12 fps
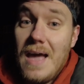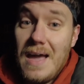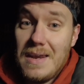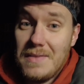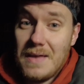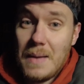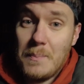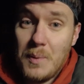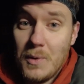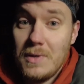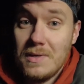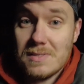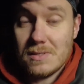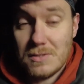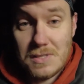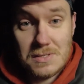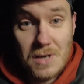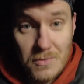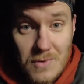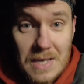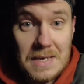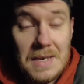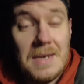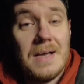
and at that point, as long as it's not raining,